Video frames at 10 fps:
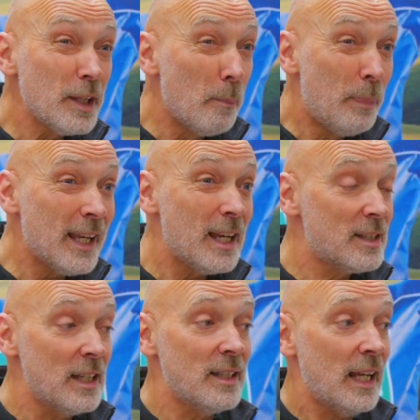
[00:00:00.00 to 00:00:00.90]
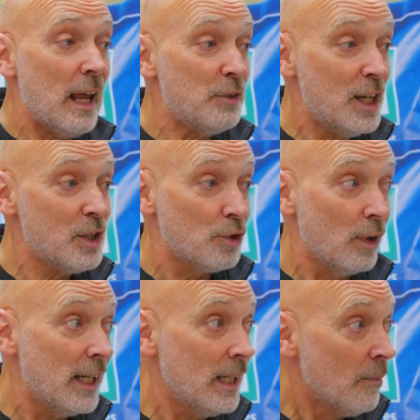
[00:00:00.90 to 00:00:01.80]
the biggest in DLF's
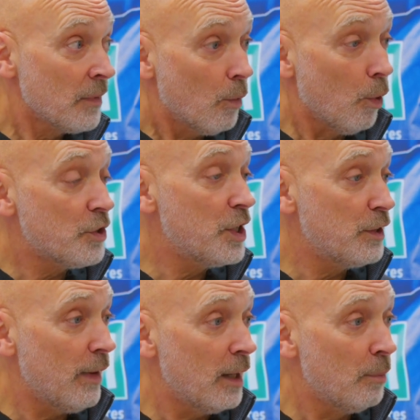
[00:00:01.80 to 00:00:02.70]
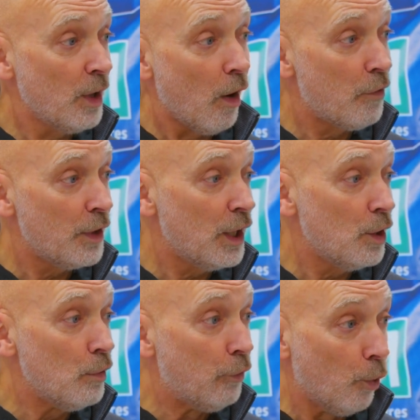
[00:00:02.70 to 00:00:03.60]
history, was the development of the
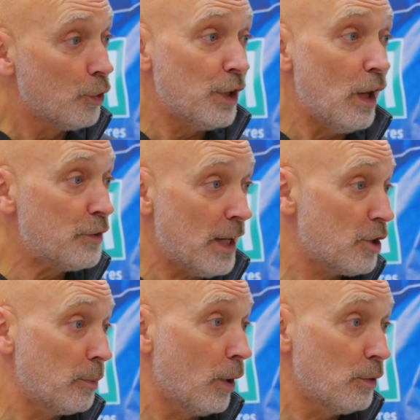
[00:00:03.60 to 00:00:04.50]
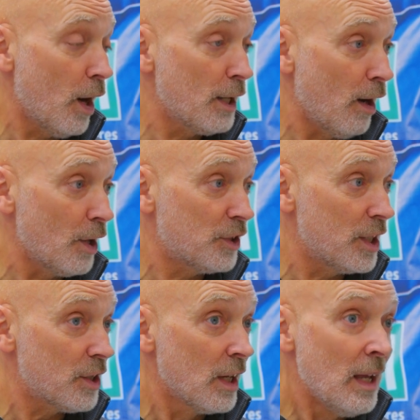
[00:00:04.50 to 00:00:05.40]
new 4-turf tetraploid ryegrasses,